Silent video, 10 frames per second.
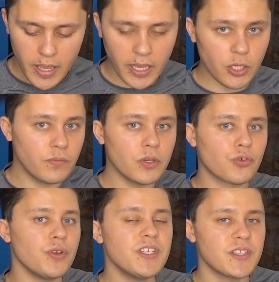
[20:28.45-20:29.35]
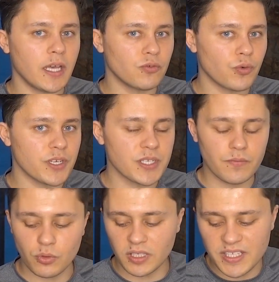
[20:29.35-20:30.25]
and you've increased that risk
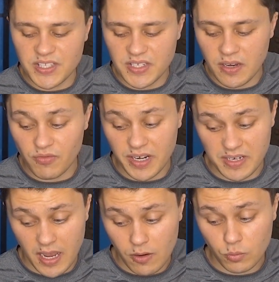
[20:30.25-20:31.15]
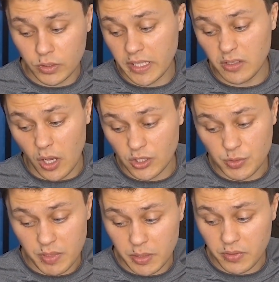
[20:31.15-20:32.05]
for, let's say, right now, when they
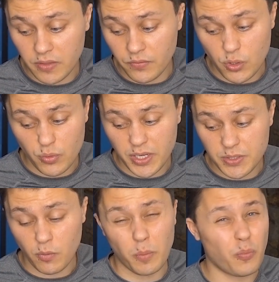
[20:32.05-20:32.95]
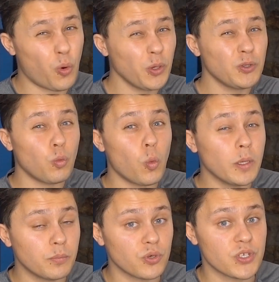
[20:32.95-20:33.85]
launch, maybe in a few weeks, for a
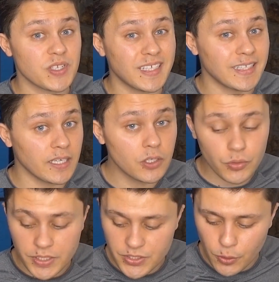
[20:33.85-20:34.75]
0.1% increase.